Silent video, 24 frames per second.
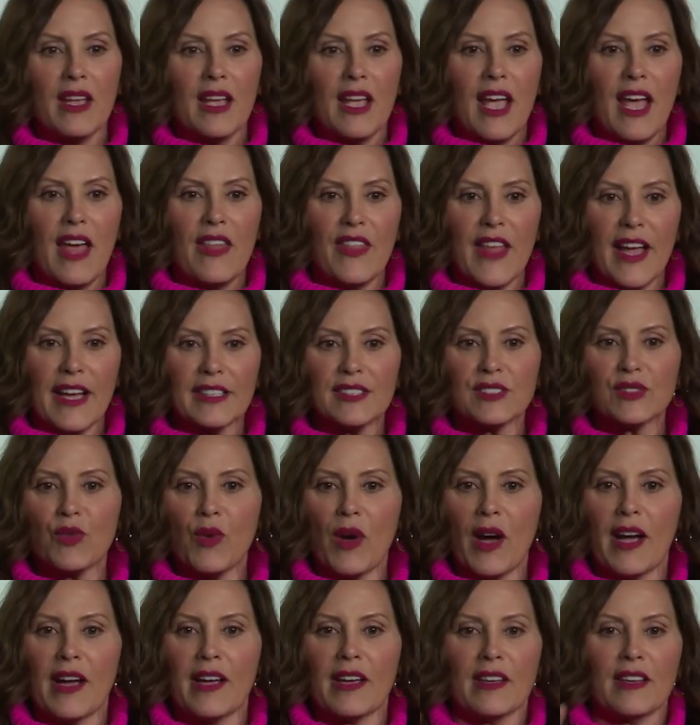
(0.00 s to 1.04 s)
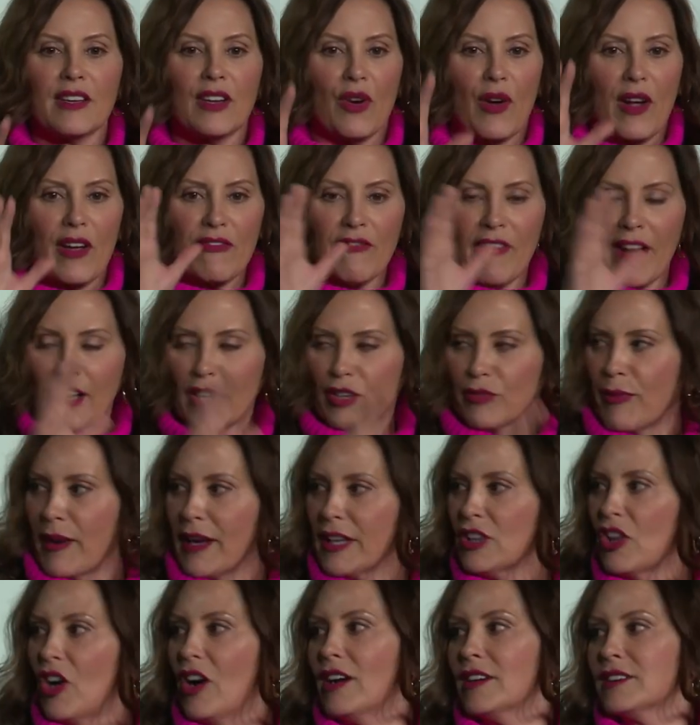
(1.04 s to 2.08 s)
And that's why, you know, I filed my
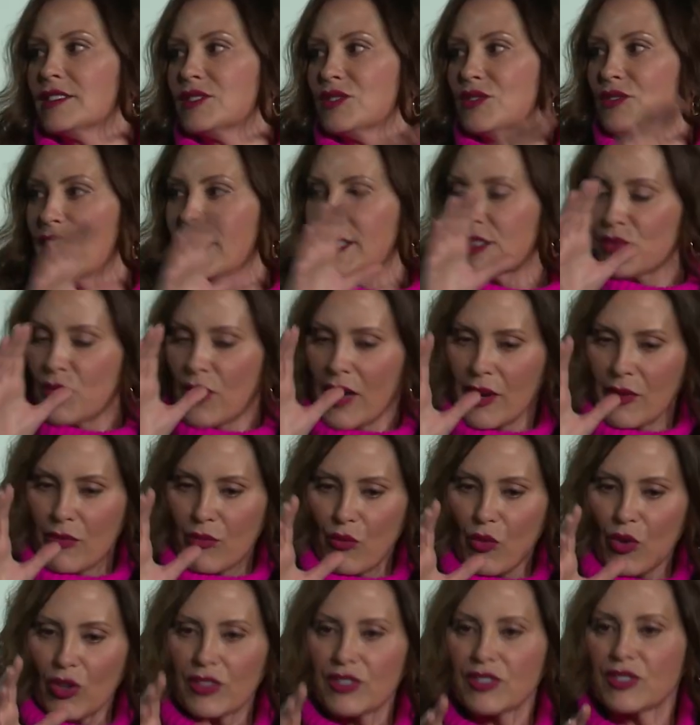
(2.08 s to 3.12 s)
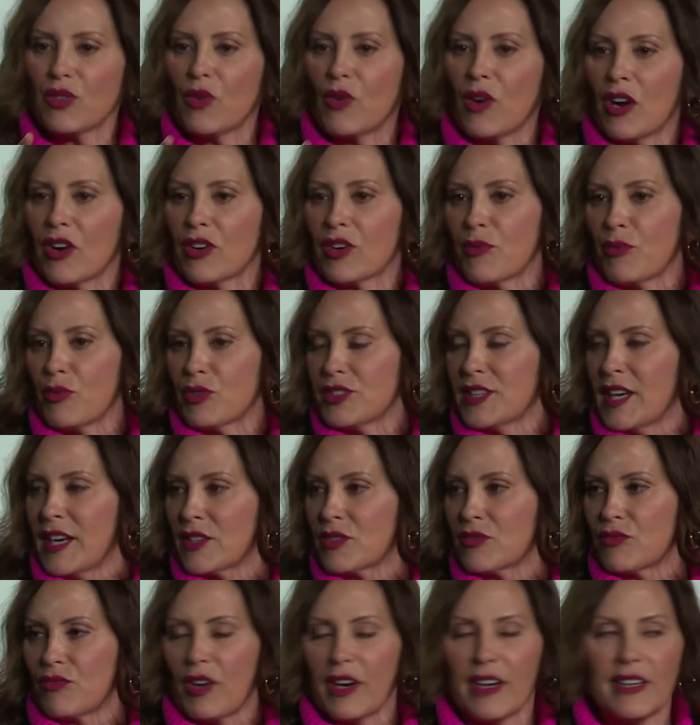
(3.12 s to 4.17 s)
lawsuit. That's why I worked so hard to
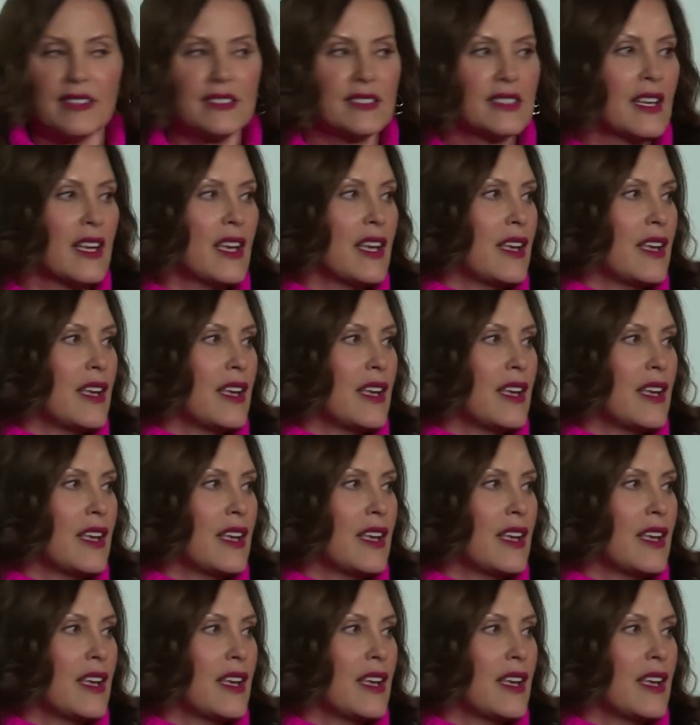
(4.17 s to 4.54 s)
protect rights.